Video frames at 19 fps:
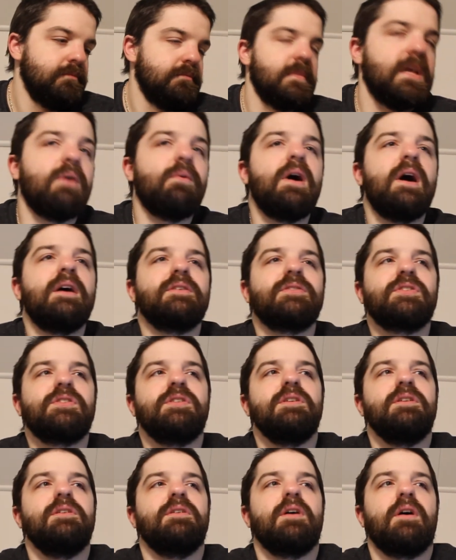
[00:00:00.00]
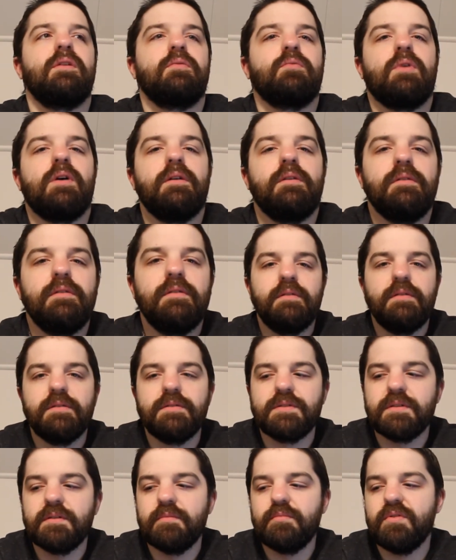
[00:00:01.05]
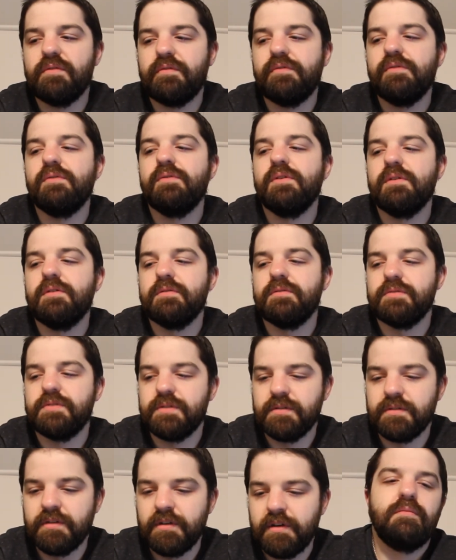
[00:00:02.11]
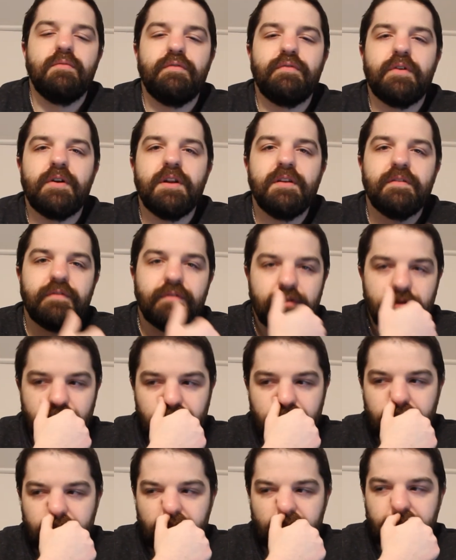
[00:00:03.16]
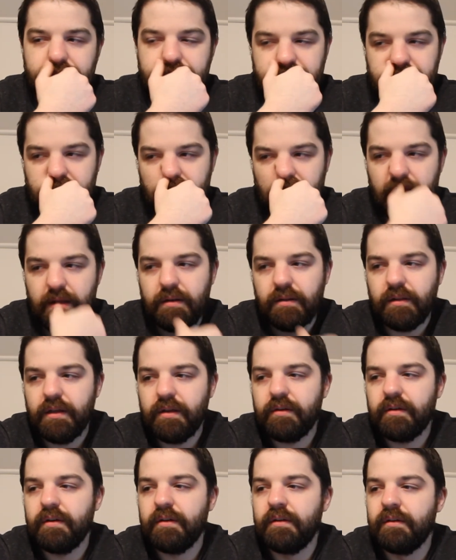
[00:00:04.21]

I want to see another one. It's gonna be a few years. It'd be funny if for whatever reason they had to like